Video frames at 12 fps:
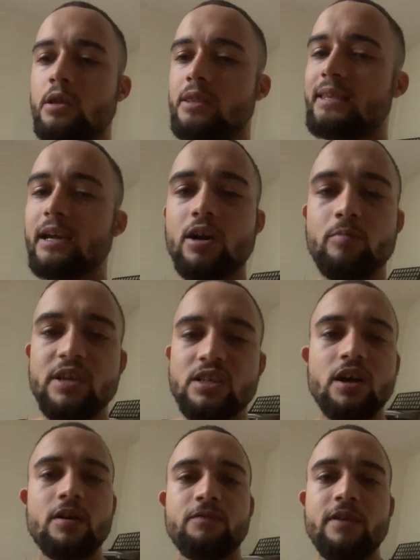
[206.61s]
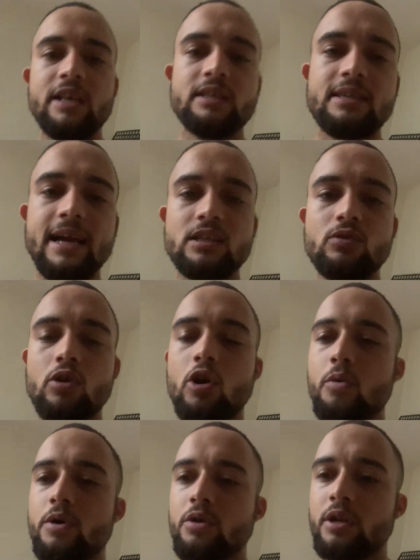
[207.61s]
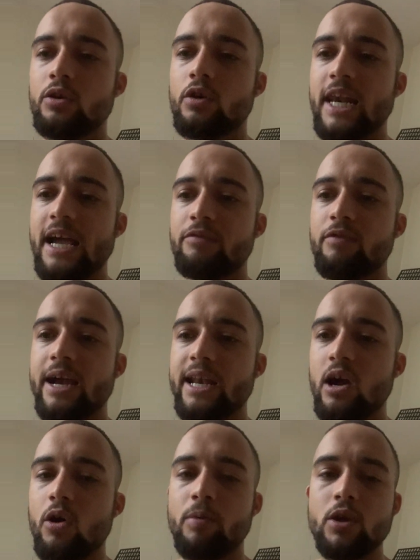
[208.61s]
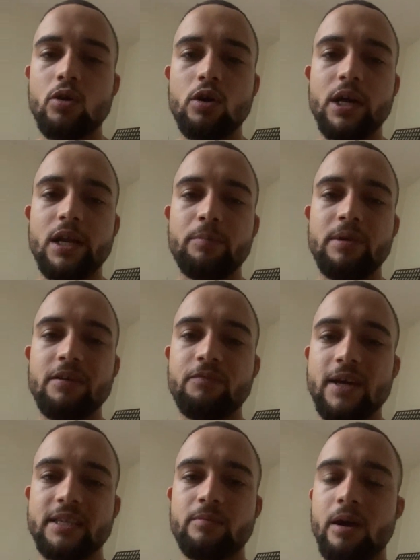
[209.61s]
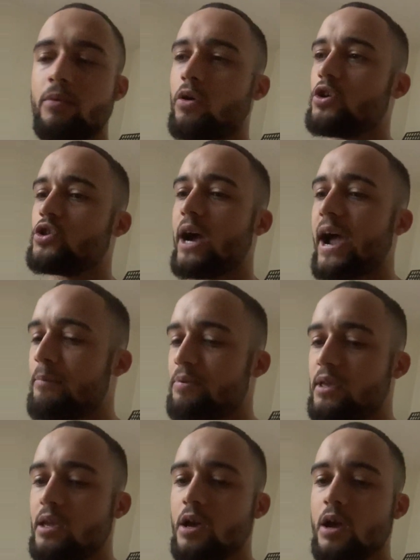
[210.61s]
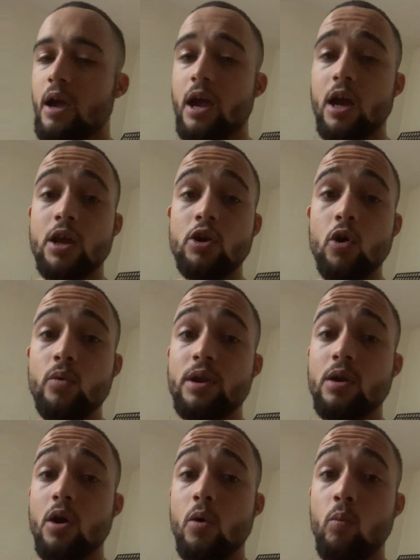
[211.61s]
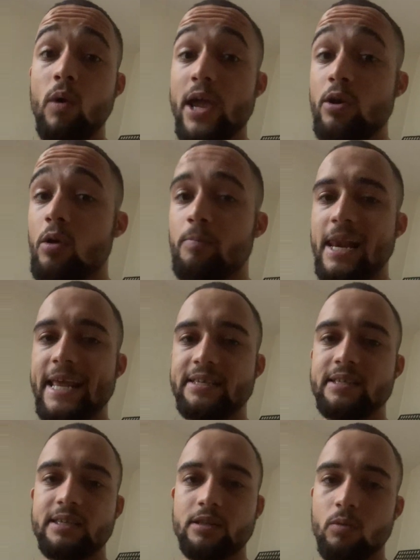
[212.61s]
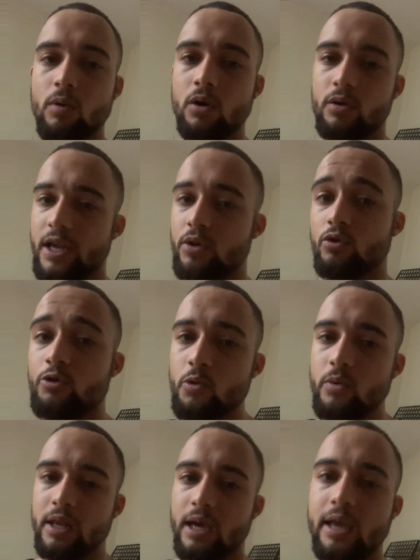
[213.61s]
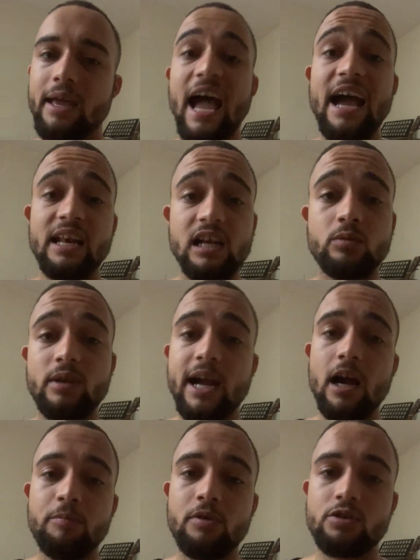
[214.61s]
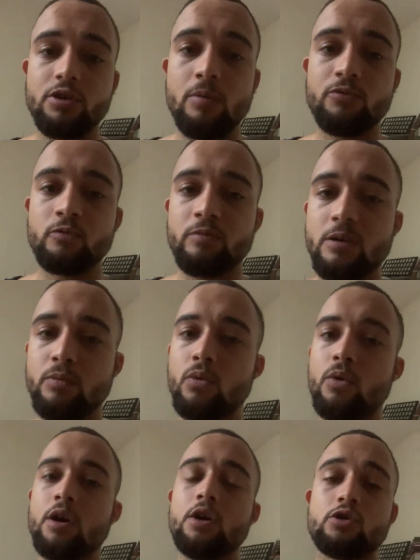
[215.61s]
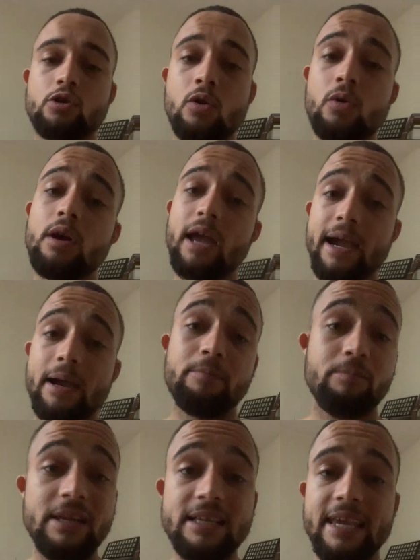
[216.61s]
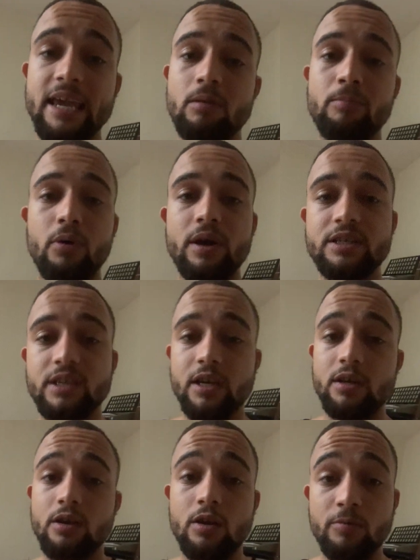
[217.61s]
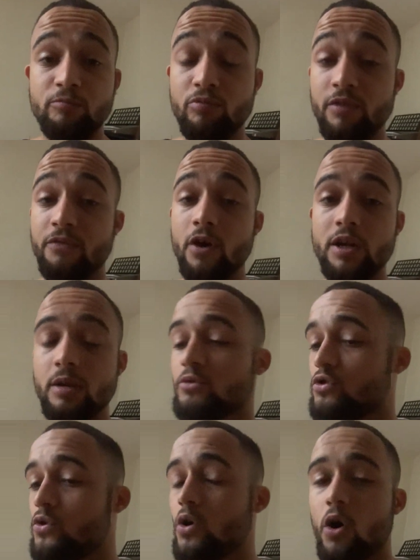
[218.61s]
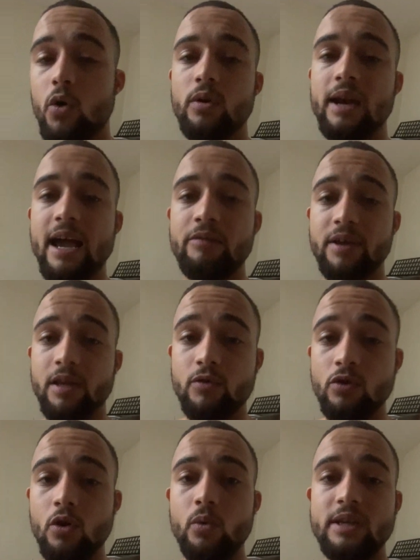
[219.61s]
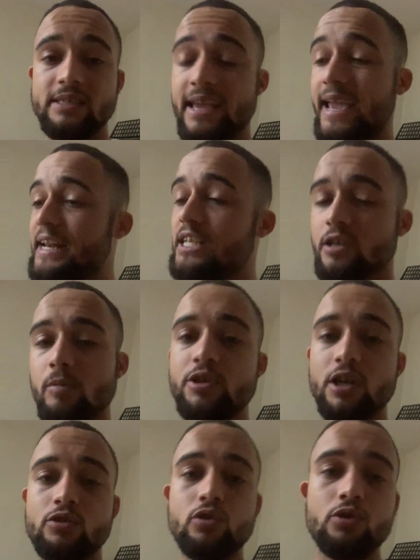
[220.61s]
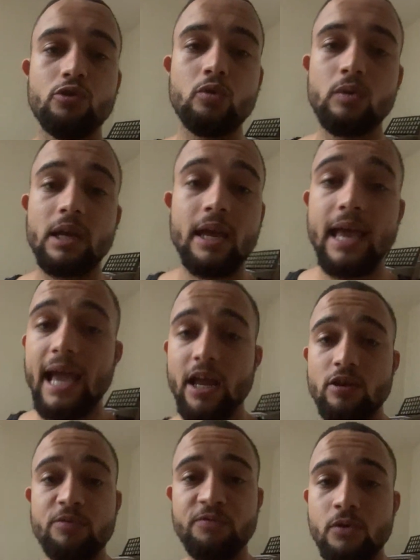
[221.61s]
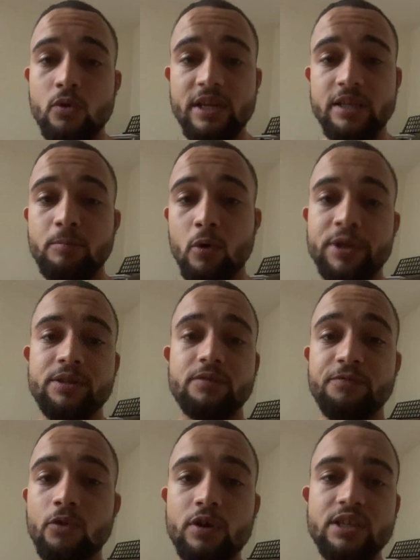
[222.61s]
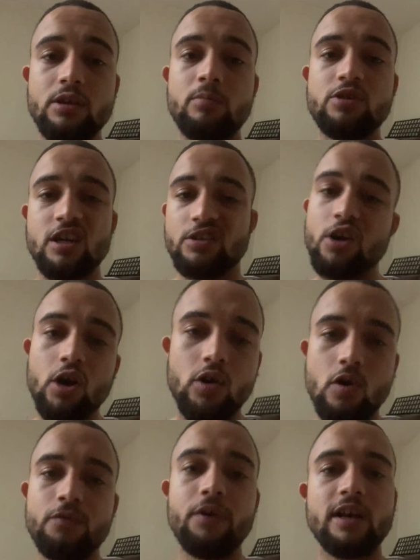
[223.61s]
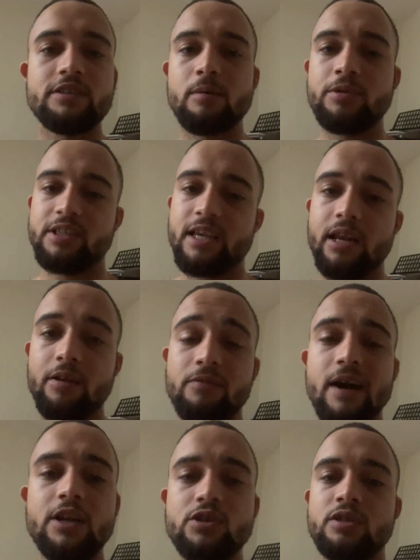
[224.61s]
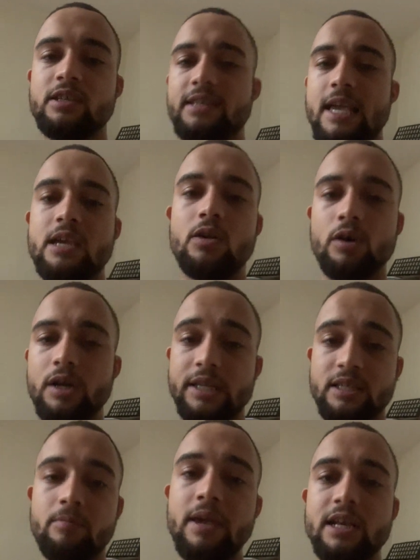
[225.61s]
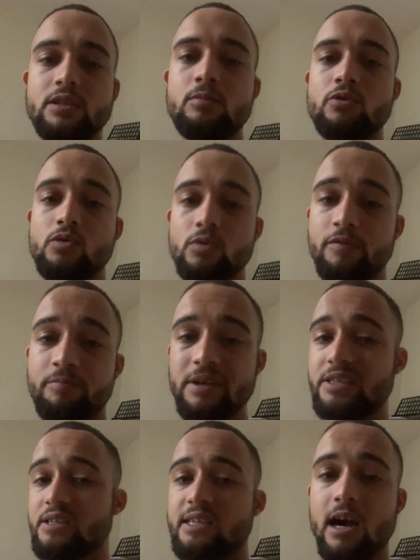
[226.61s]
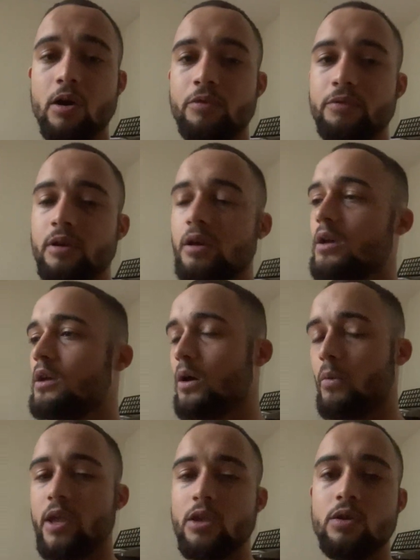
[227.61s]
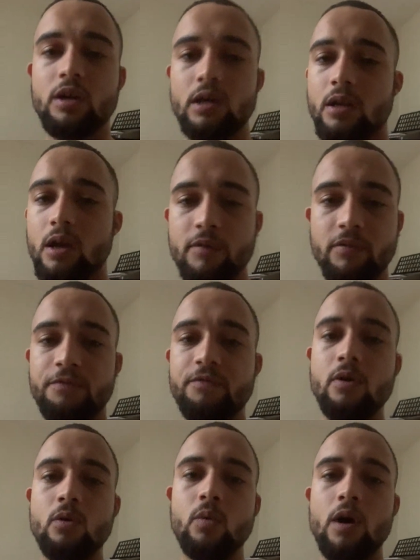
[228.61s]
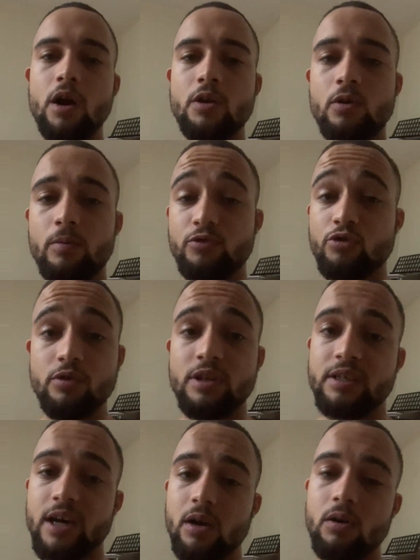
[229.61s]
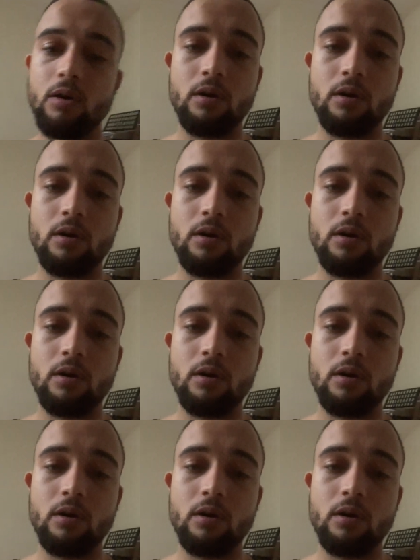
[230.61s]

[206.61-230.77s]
there could be certain things that's not going on in your life right now, but you're not going to be affected by it, because you're happy in knowing where your place is in the world, and you're doing that. And that's where the happiness comes from, people. So please take them points and refer them to your own life. And if you notice that any subject you're doing and you feel these points for this subject, go for that subject, and I'd advise you to take it on and to make some sort of business out of it, where you can fulfill your true desire.